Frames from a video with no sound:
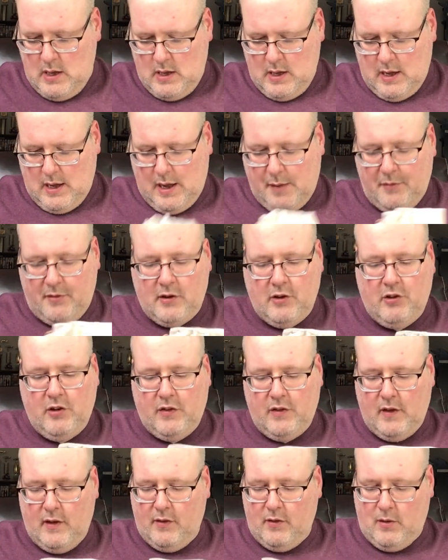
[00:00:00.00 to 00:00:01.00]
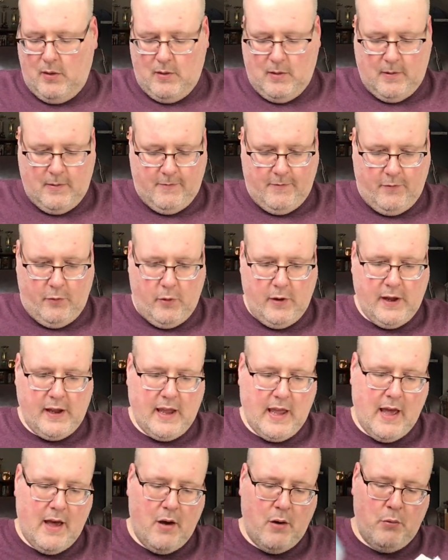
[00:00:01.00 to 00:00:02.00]
I'm stitching this on 40
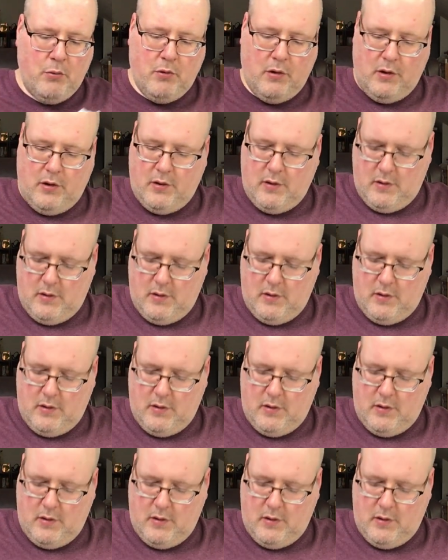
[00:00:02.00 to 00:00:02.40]
count.